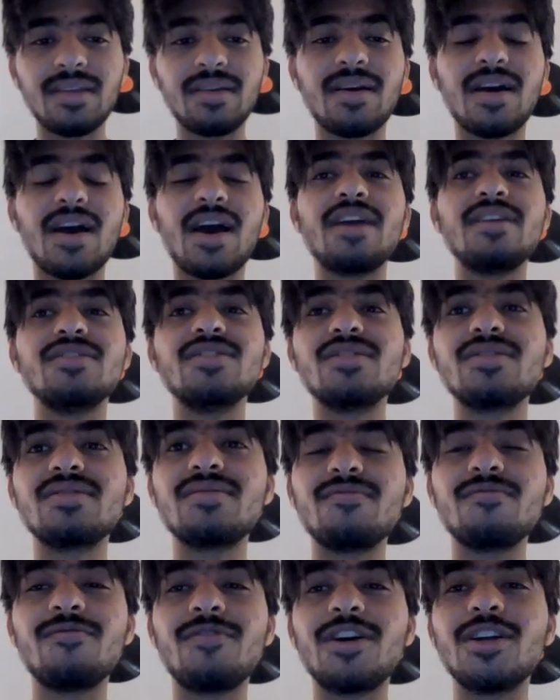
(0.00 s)
I just
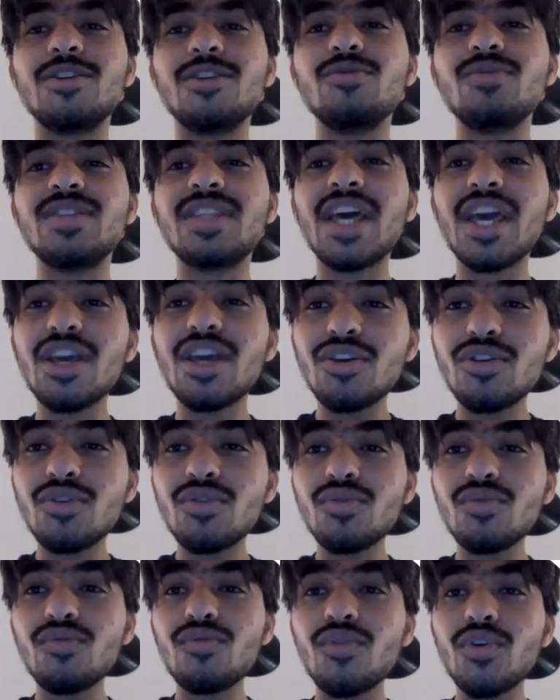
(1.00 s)
want to thank
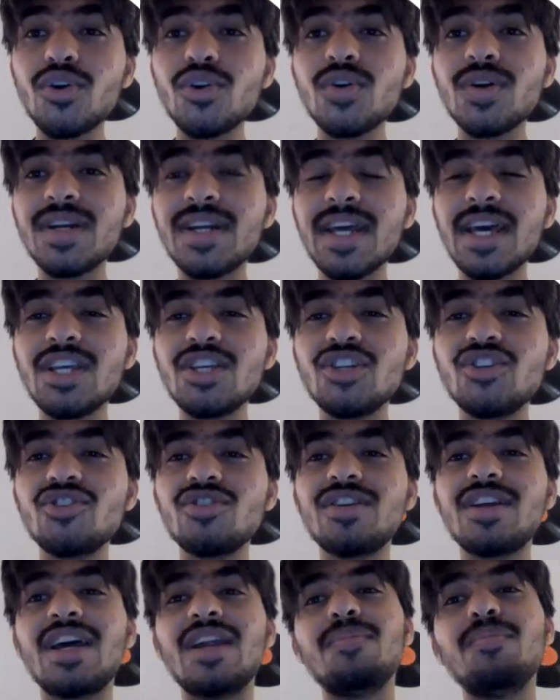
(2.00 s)
you for your
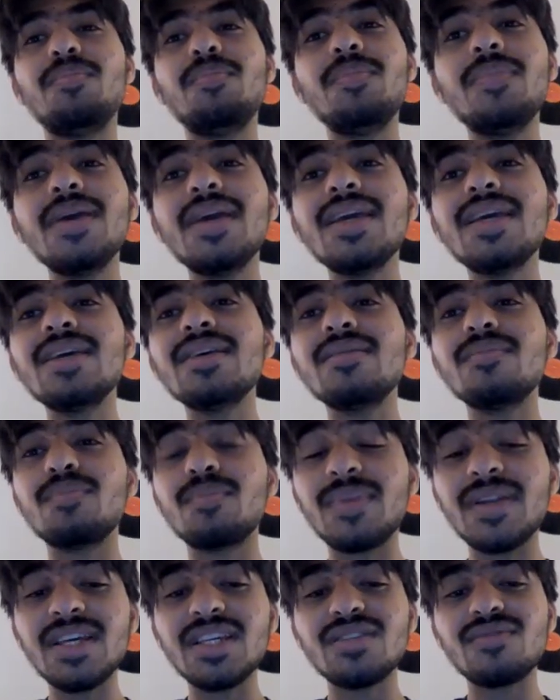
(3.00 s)
attention, and
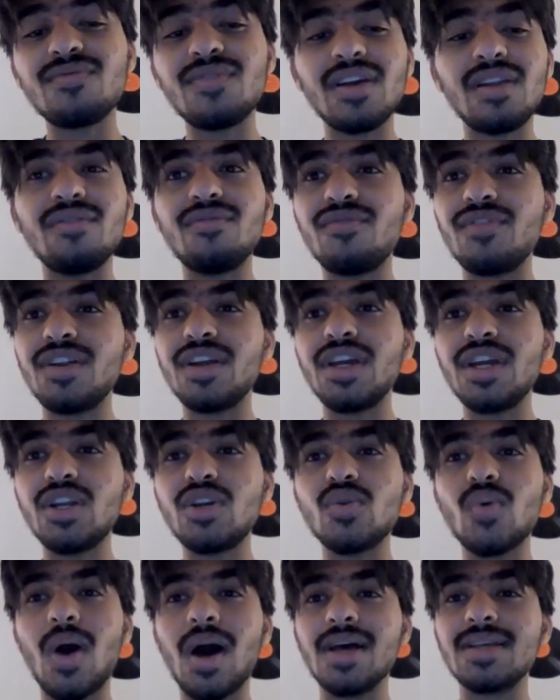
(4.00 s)
please feel free
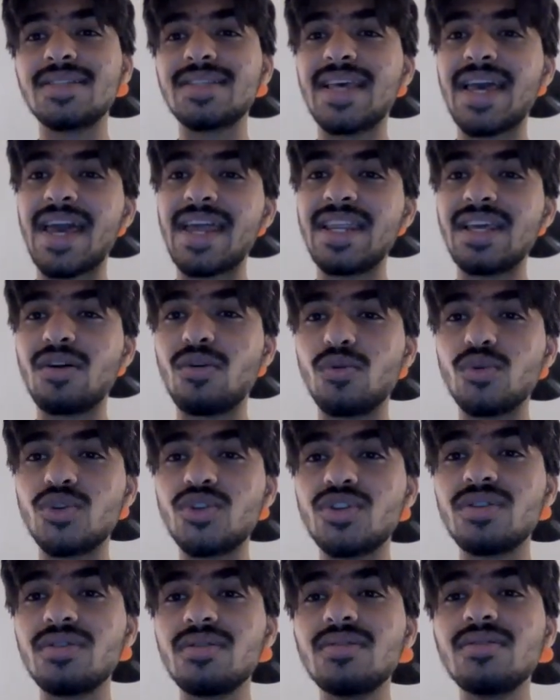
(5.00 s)
to ask any
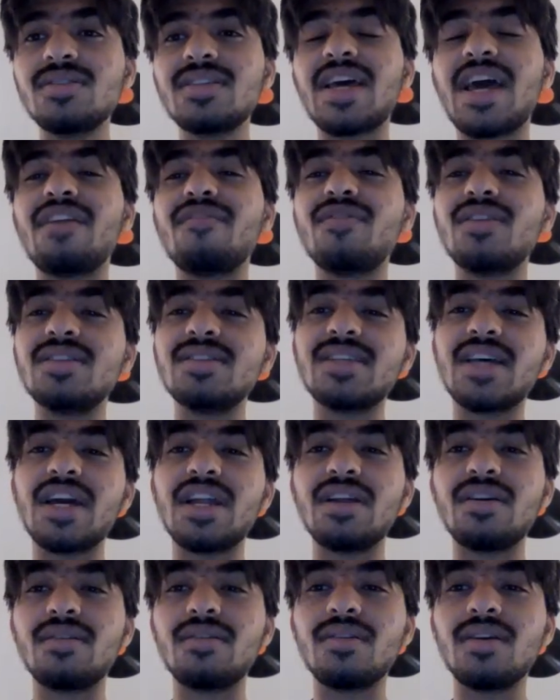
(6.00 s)
questions. And once
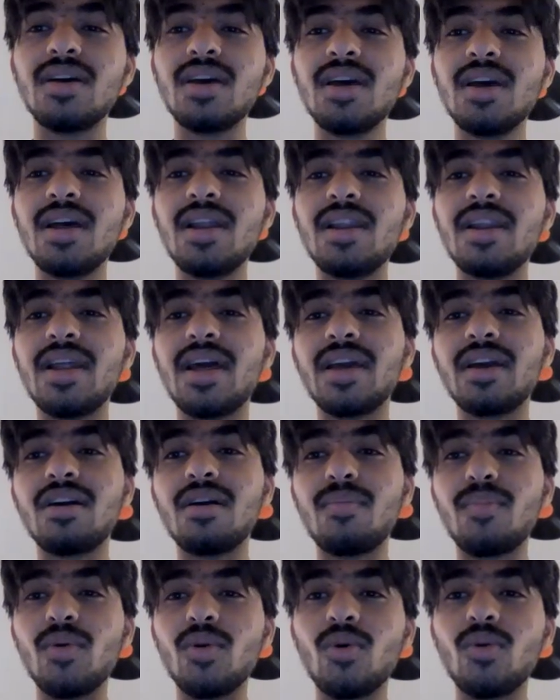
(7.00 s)
I
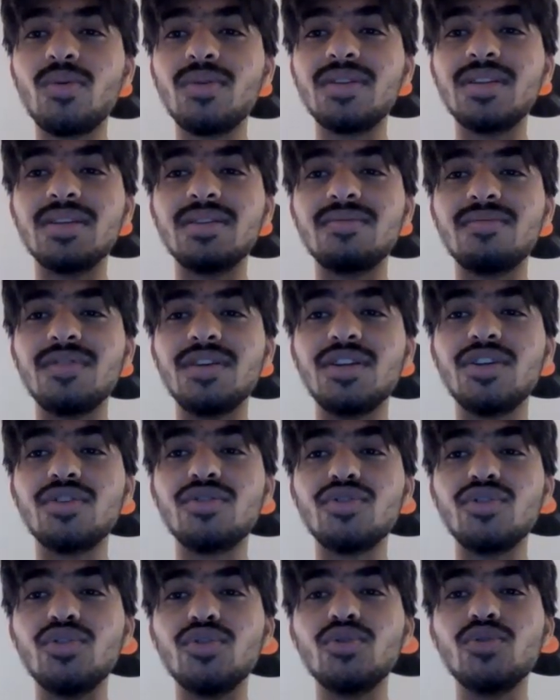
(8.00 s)
upload this video
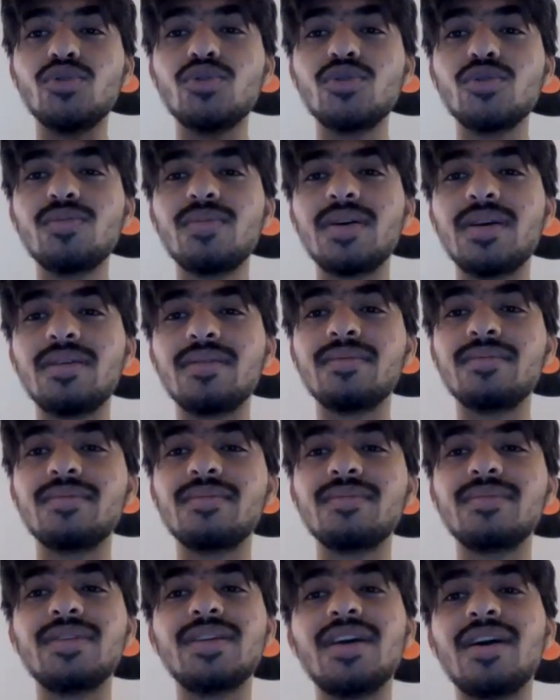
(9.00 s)
to YouTube, and
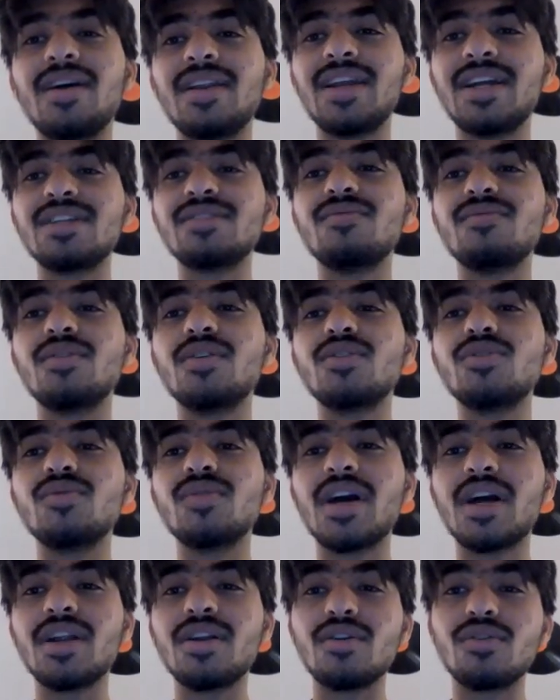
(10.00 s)
yeah, let's work
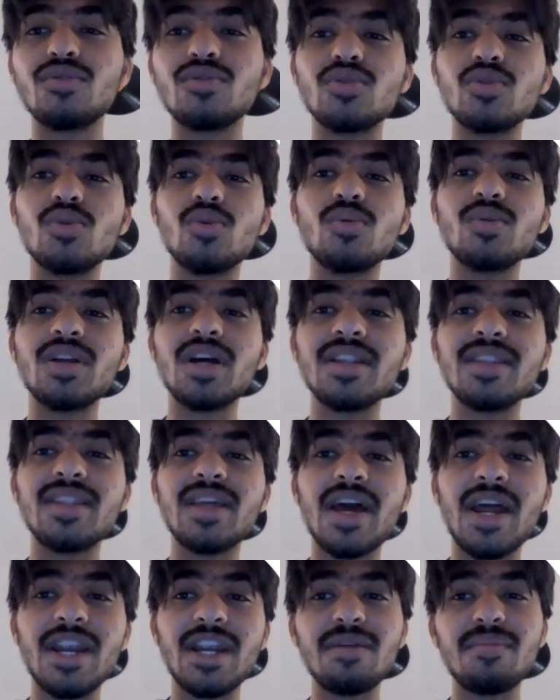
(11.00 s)
together to slow down the
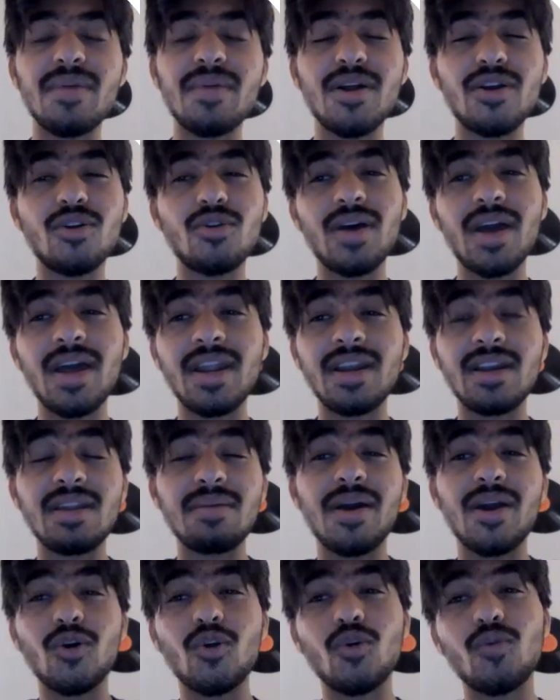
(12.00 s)

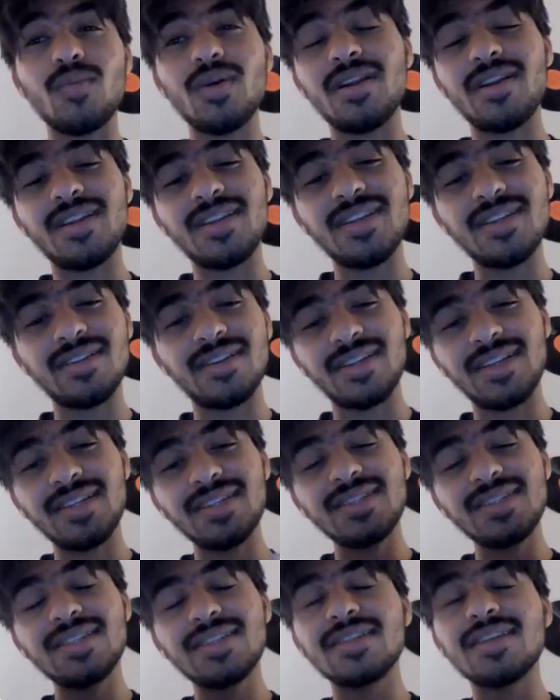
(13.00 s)
antimicrobial
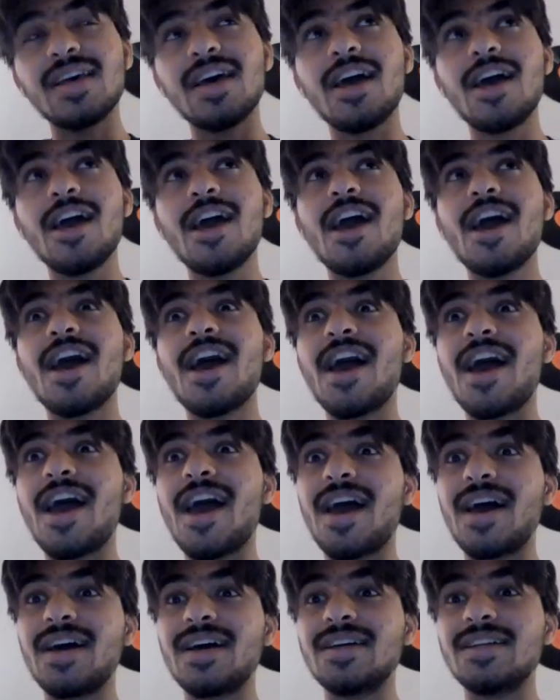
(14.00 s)
risks,
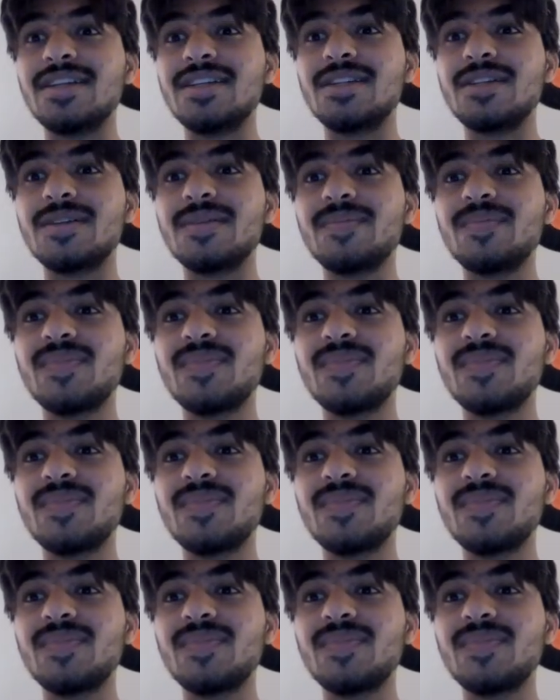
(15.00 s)
and